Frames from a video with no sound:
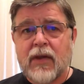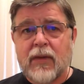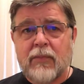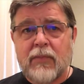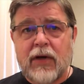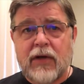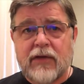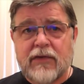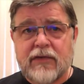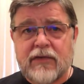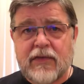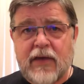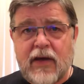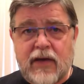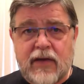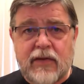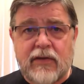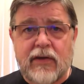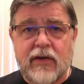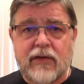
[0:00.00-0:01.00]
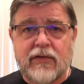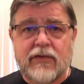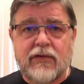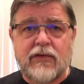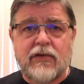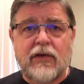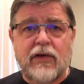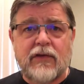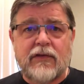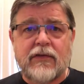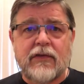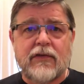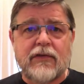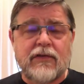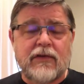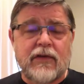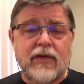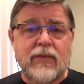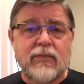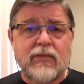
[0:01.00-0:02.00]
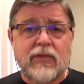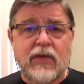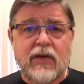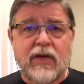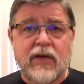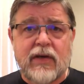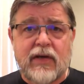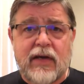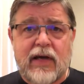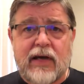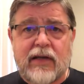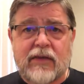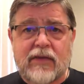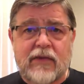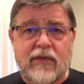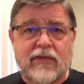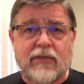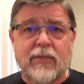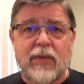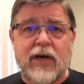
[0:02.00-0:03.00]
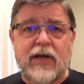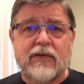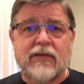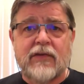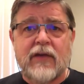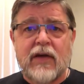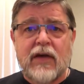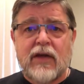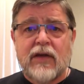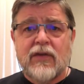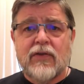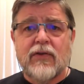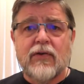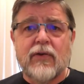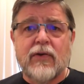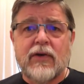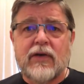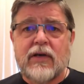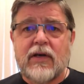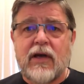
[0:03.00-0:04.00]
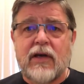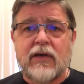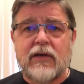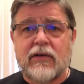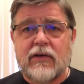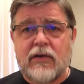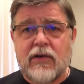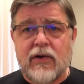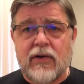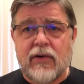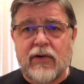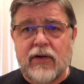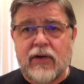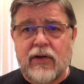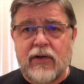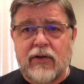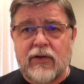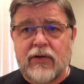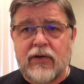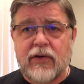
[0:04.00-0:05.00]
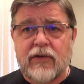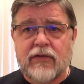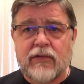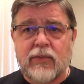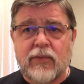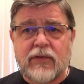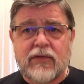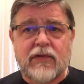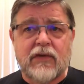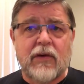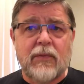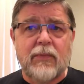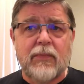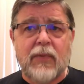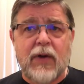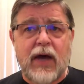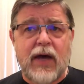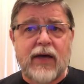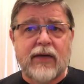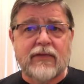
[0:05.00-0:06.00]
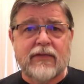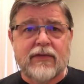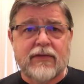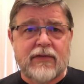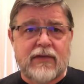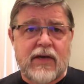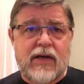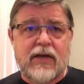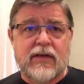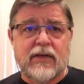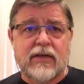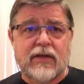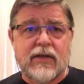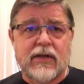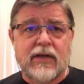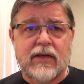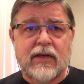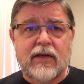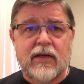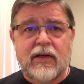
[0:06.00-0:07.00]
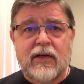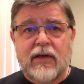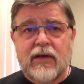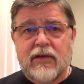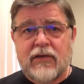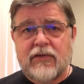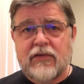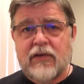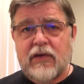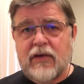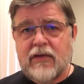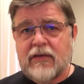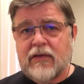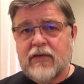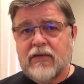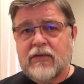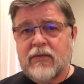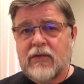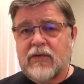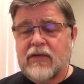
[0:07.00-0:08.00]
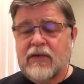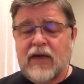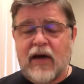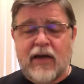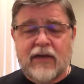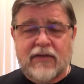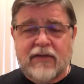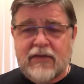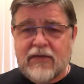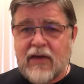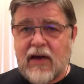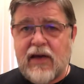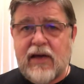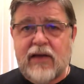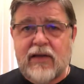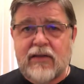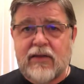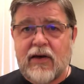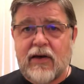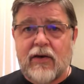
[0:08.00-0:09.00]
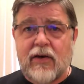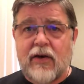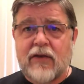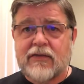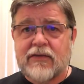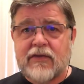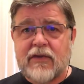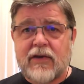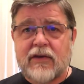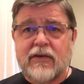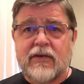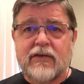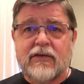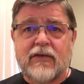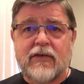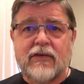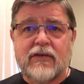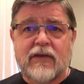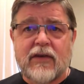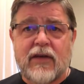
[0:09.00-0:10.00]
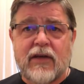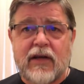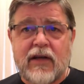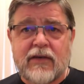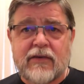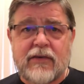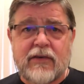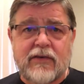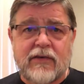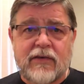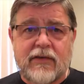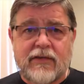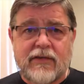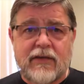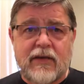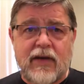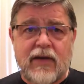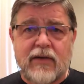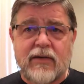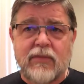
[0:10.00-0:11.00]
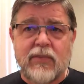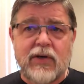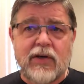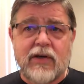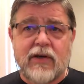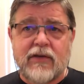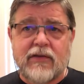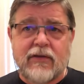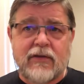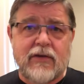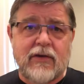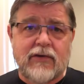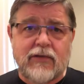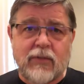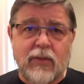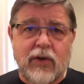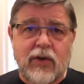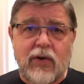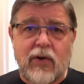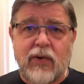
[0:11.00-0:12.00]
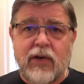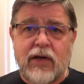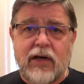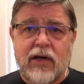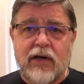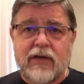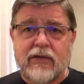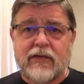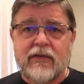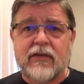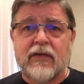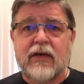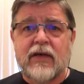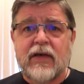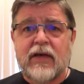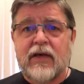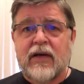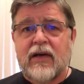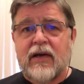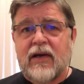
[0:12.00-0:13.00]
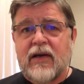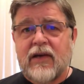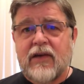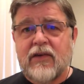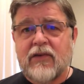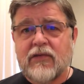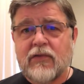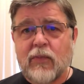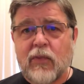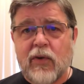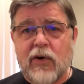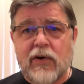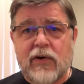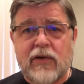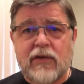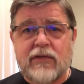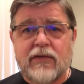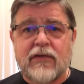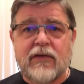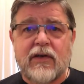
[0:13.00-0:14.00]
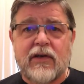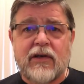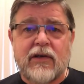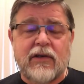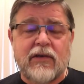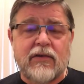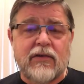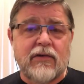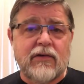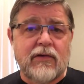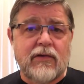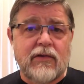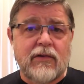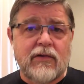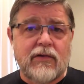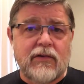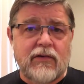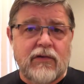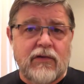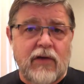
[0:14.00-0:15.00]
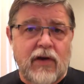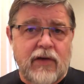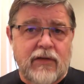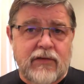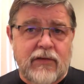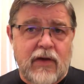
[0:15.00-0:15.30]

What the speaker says: By saying this, Jesus seemed to connect this man's 38-year illness with some past sin. Jesus was not saying that all sickness is connected to sin, because this would go against his words in John's